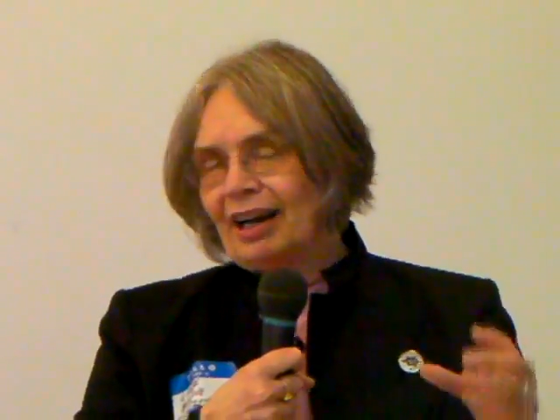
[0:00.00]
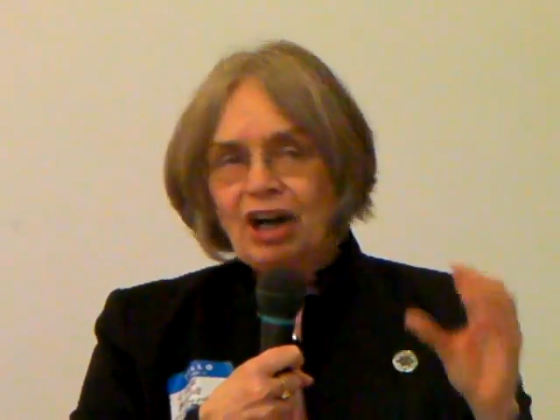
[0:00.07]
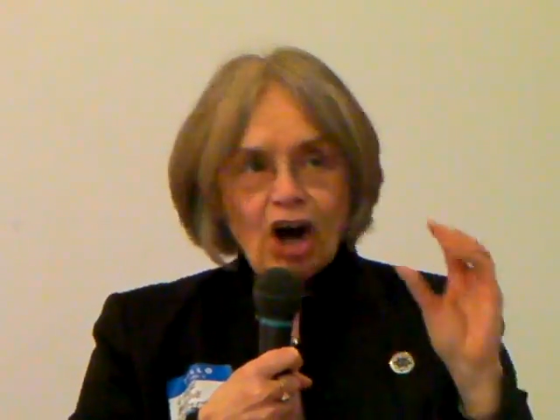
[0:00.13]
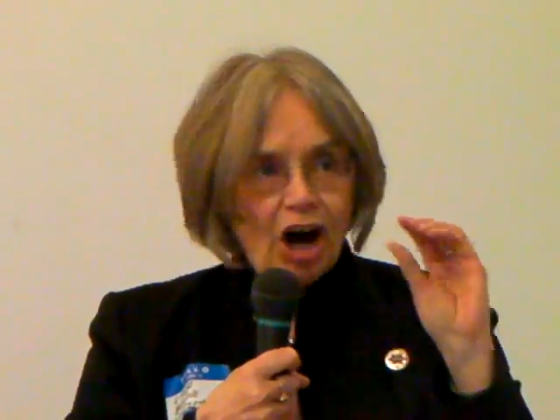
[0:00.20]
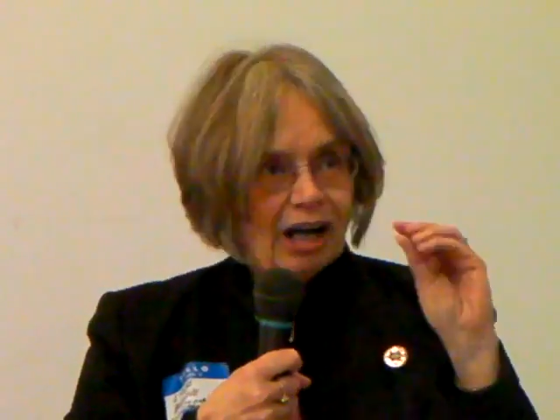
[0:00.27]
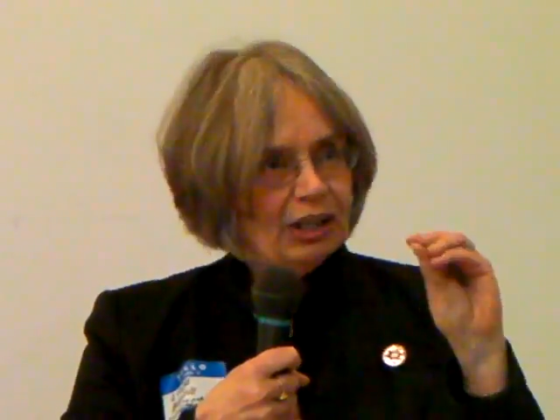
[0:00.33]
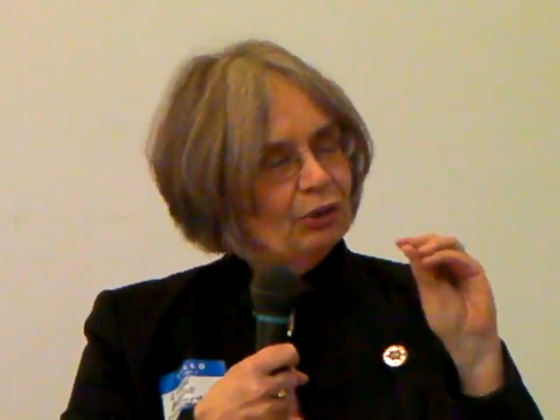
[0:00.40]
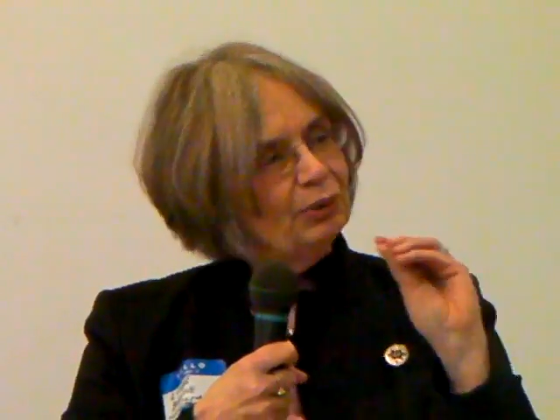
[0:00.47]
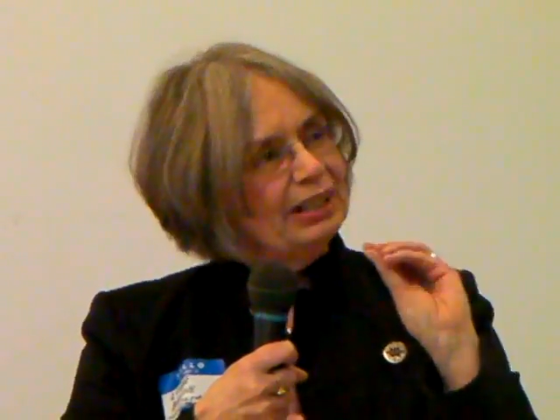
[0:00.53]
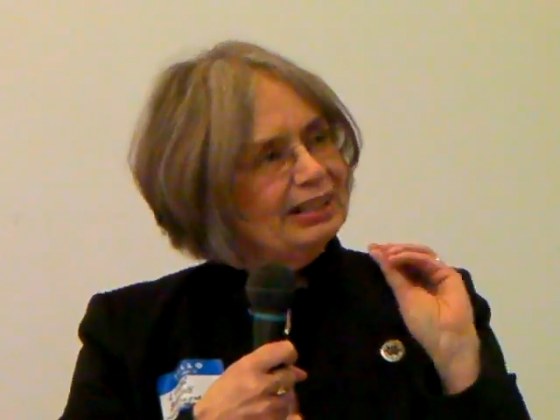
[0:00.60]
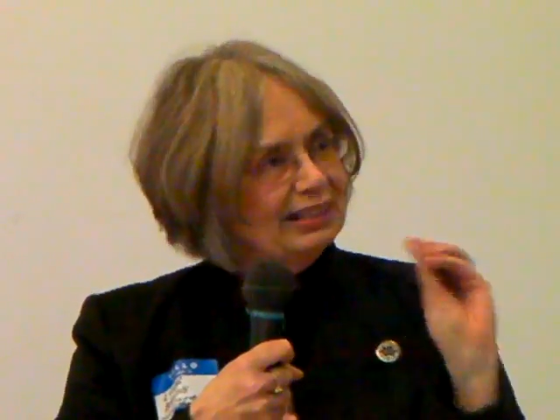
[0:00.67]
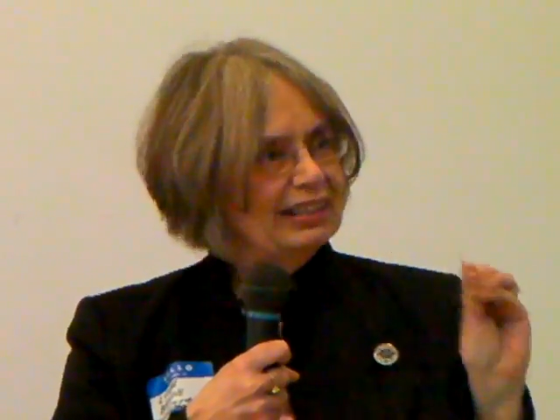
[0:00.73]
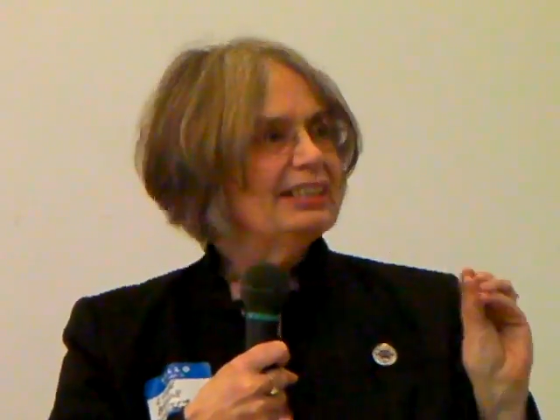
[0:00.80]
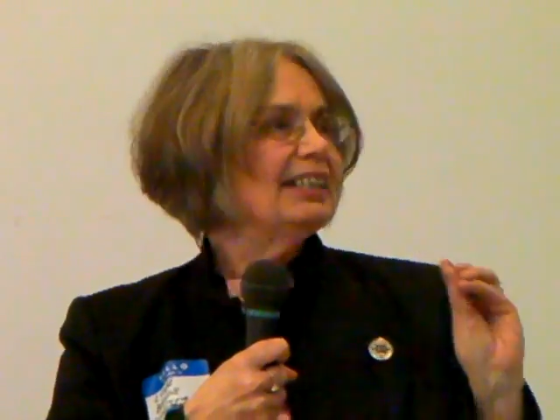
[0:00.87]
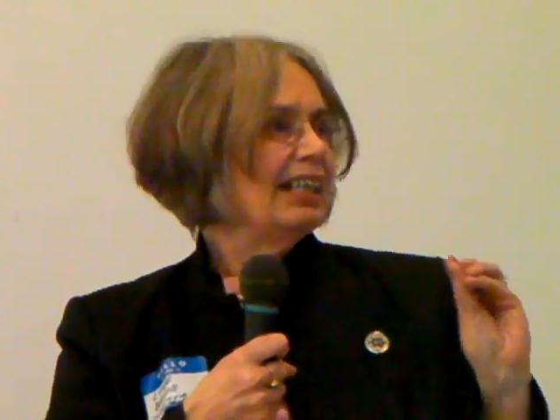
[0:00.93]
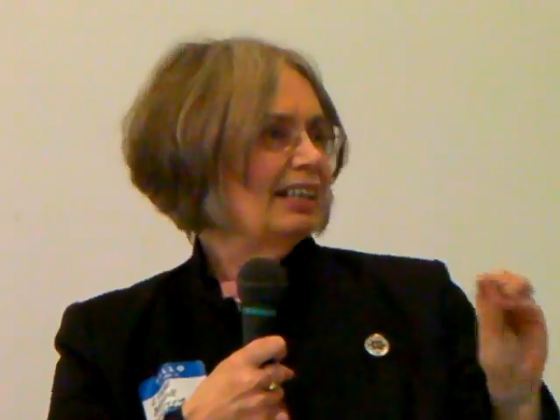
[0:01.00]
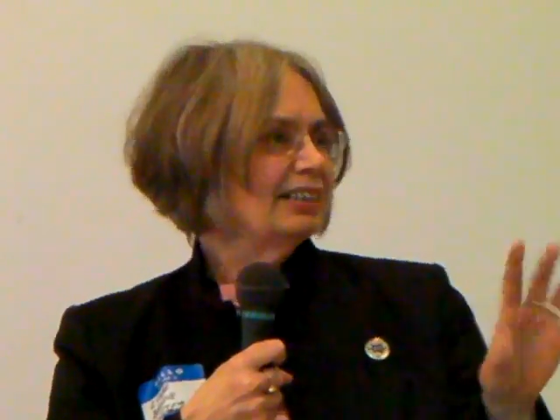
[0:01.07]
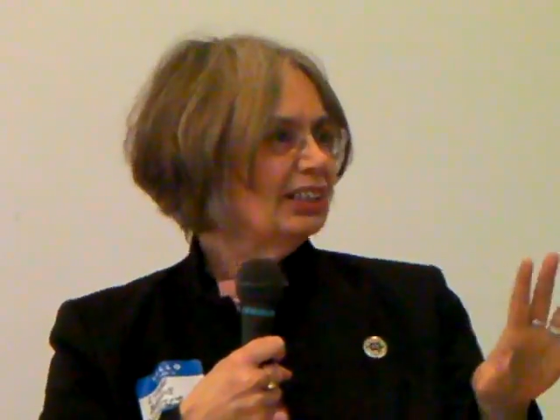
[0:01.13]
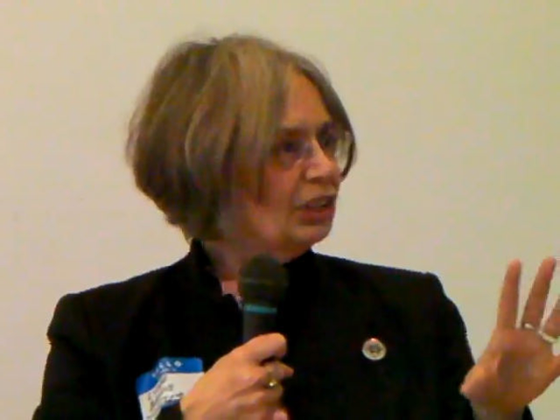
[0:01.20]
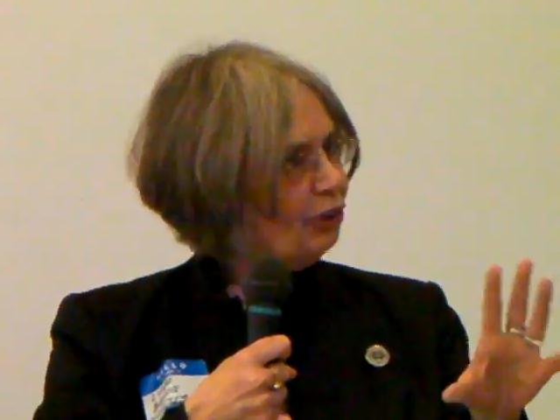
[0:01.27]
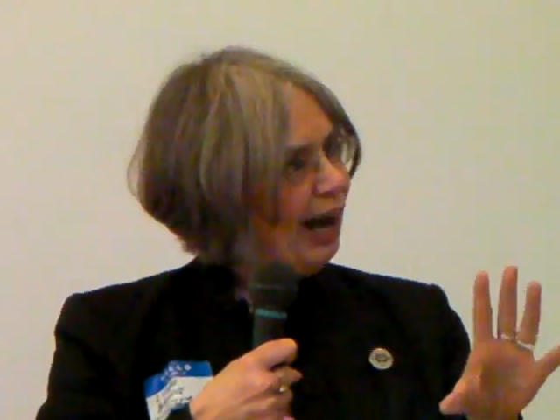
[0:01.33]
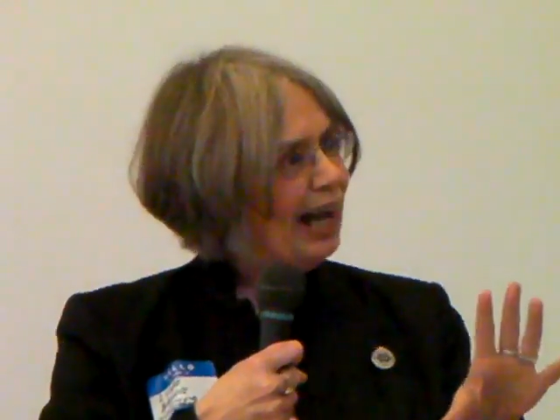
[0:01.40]
concrete,
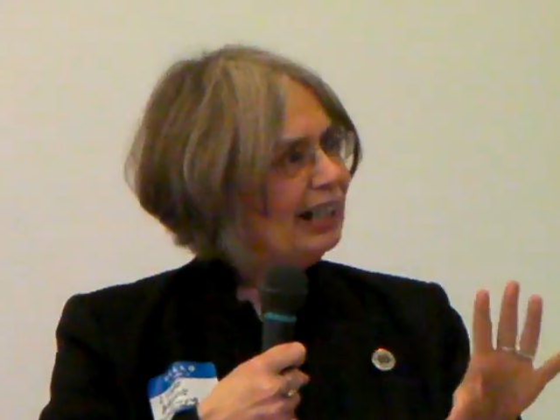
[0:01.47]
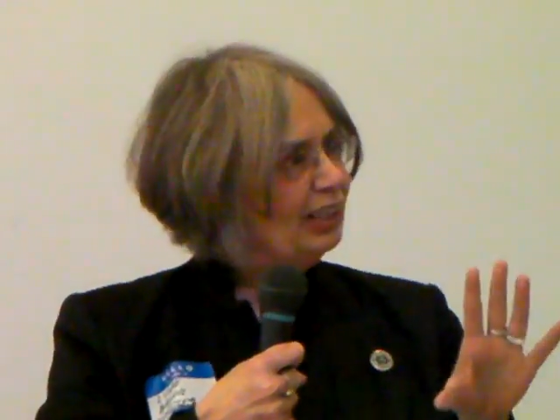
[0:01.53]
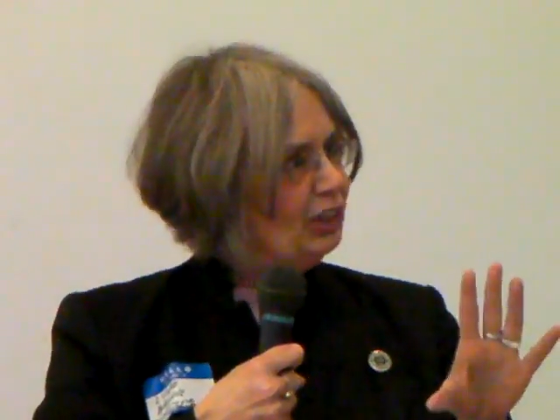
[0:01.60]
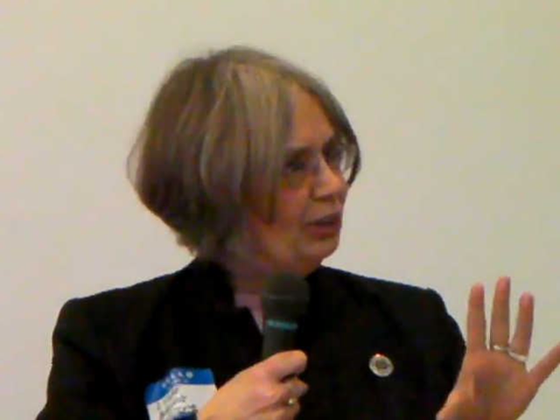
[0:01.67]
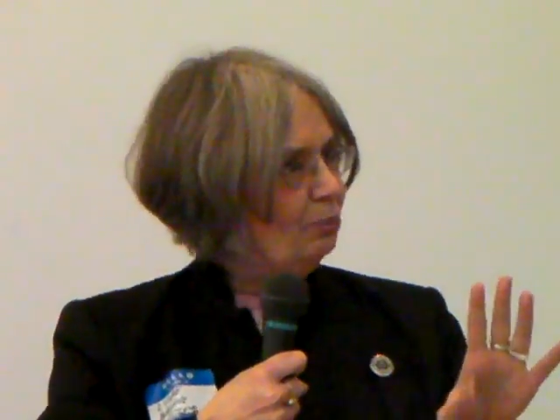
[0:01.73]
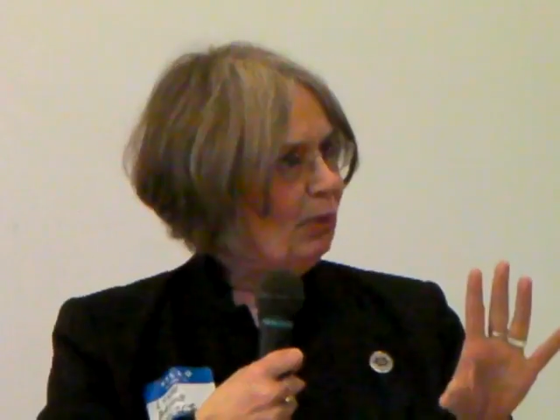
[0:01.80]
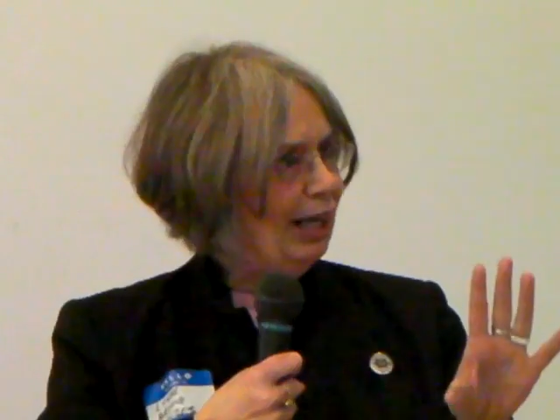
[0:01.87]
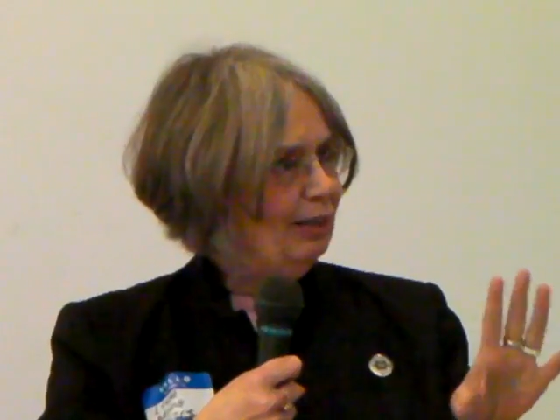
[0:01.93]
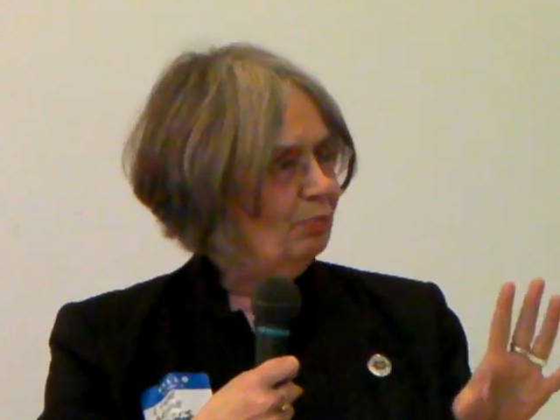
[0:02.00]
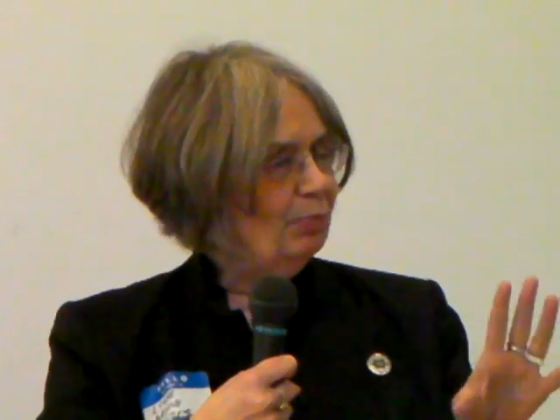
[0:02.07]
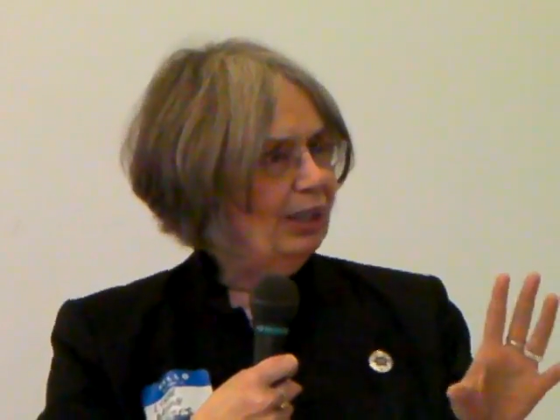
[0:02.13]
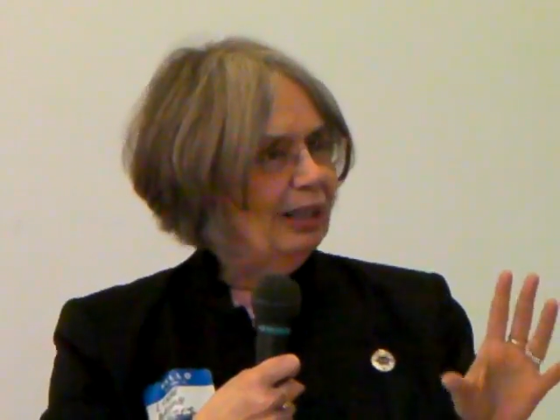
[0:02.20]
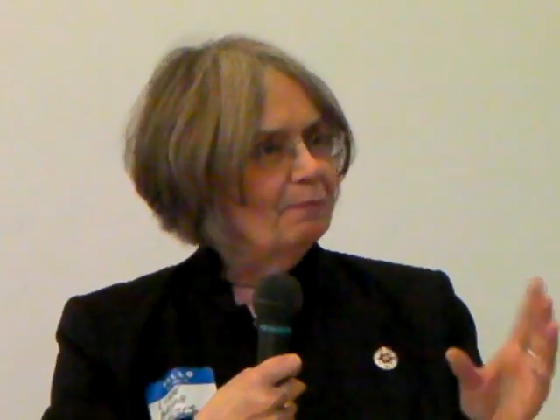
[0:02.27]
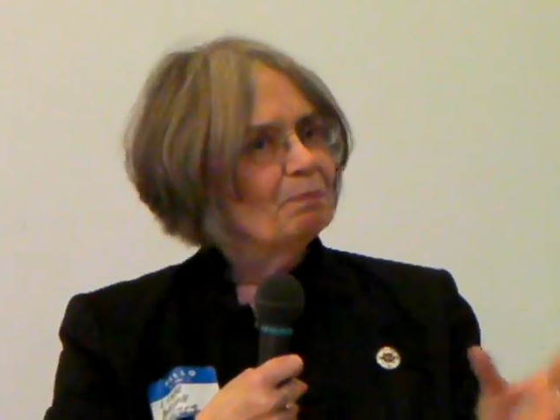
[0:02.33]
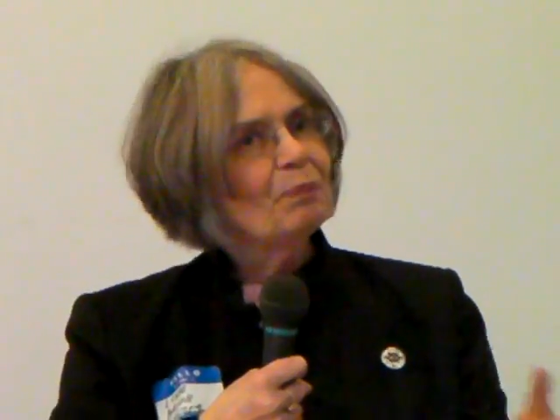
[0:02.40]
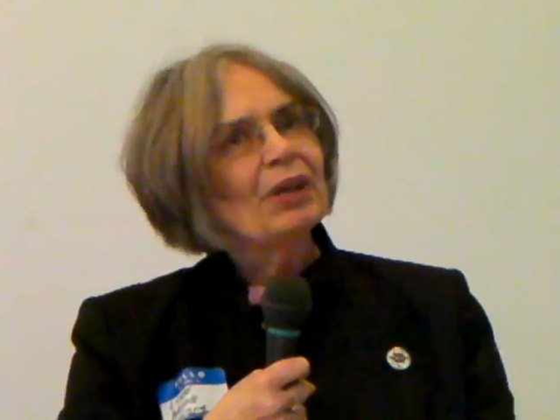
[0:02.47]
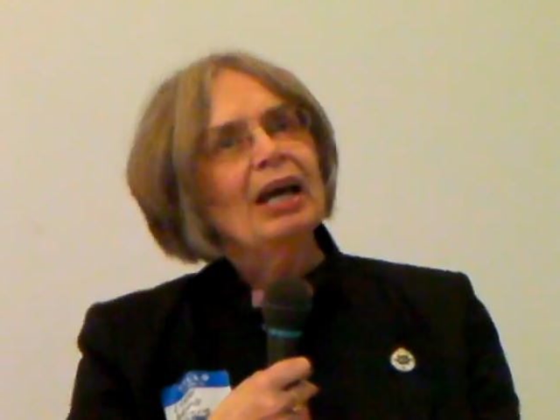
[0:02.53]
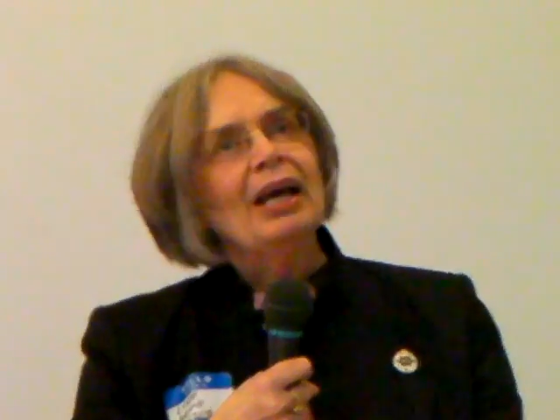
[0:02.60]
detailed strategy might be.